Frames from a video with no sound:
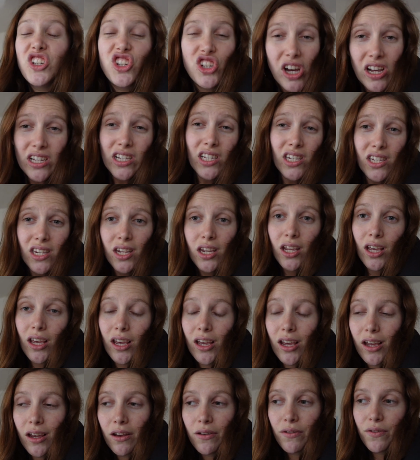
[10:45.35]
just
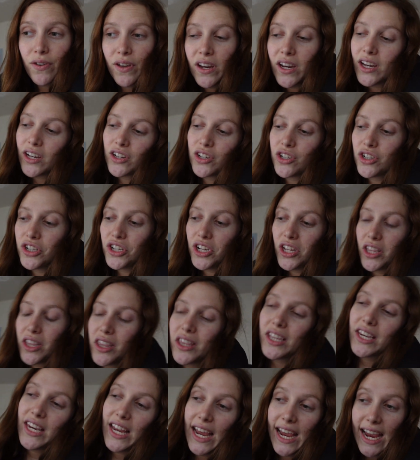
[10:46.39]
finished
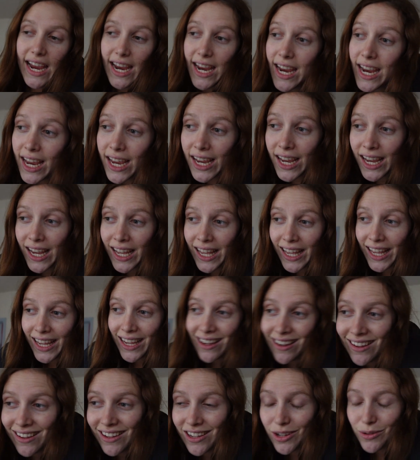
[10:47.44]
the day.
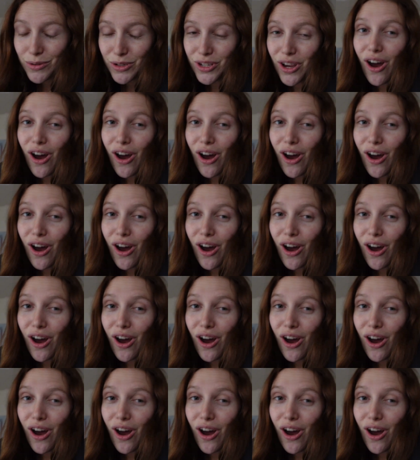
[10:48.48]
It was